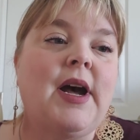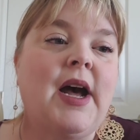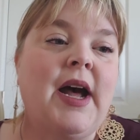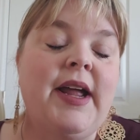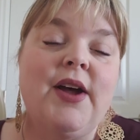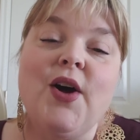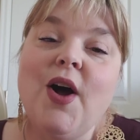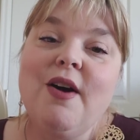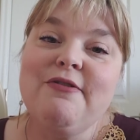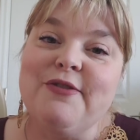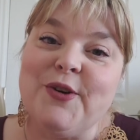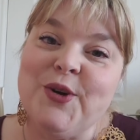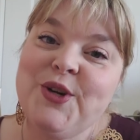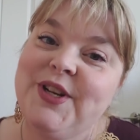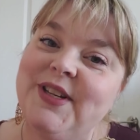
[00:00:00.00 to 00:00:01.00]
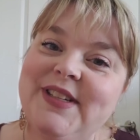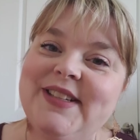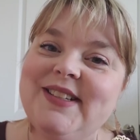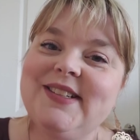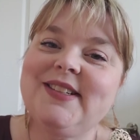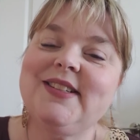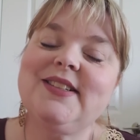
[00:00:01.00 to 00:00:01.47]
I offered
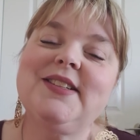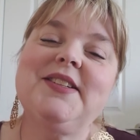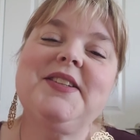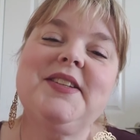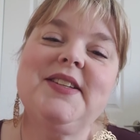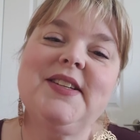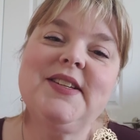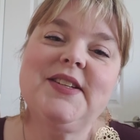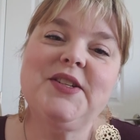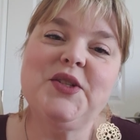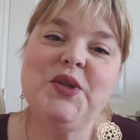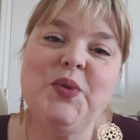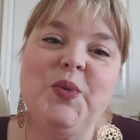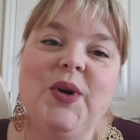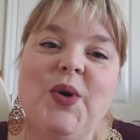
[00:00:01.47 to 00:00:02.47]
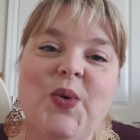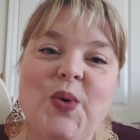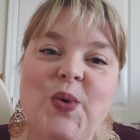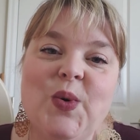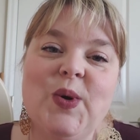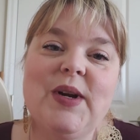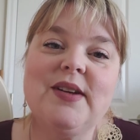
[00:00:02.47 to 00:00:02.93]
to
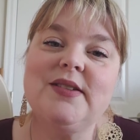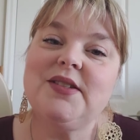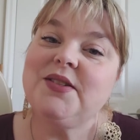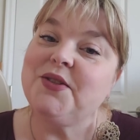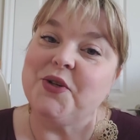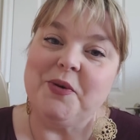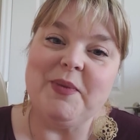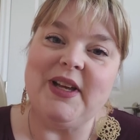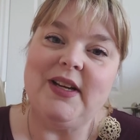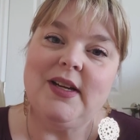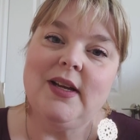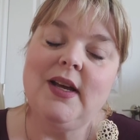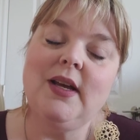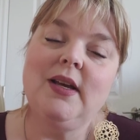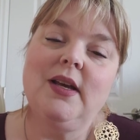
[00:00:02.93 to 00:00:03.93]
record a sermon